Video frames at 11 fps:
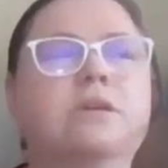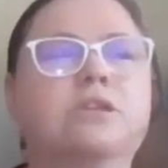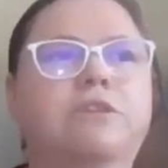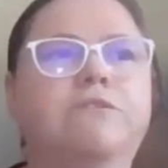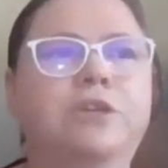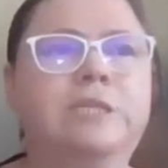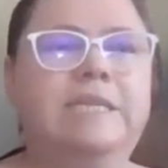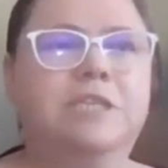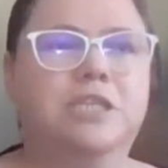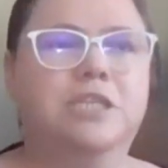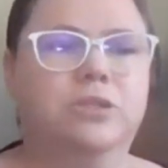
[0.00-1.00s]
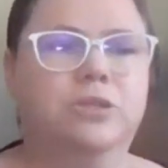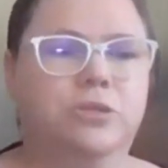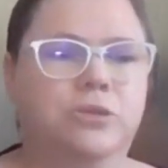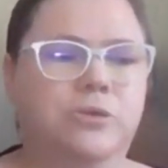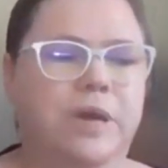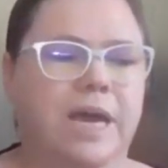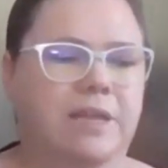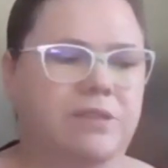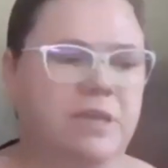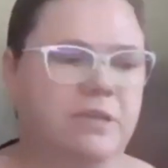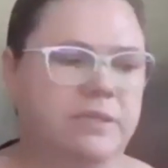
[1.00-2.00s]
So firstly, I
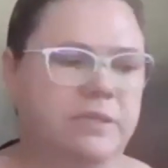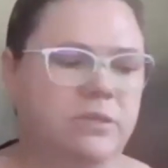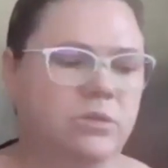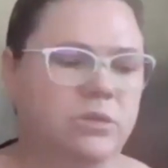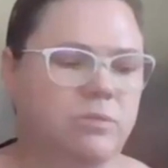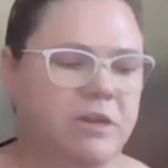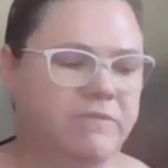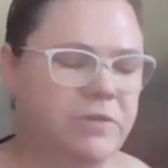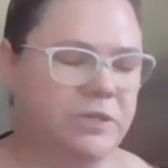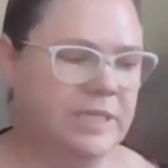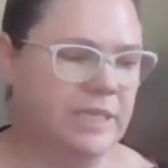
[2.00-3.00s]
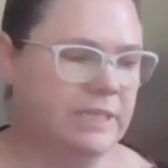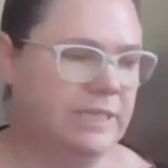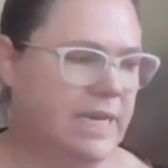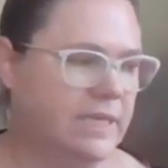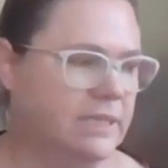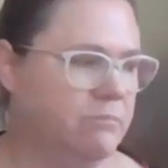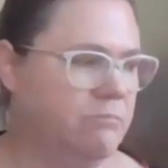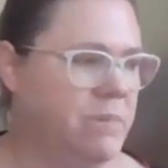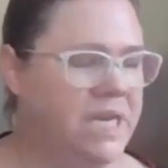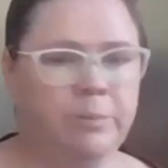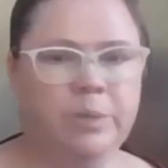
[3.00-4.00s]
think this is also one of those things that
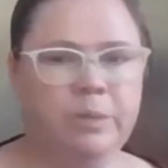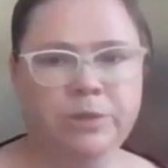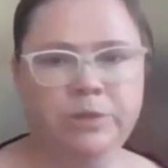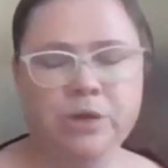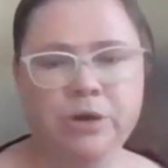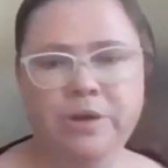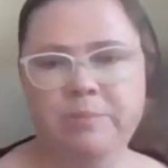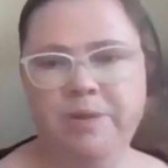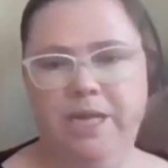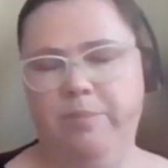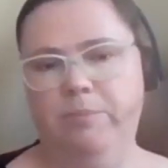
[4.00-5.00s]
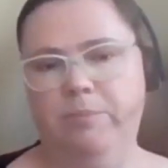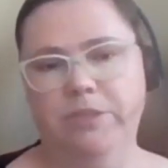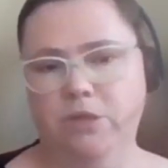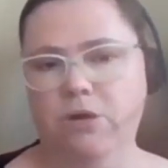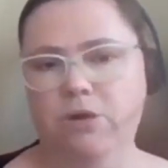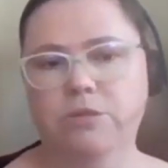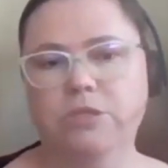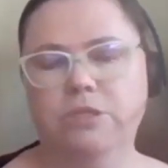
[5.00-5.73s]
many people know and many people don't.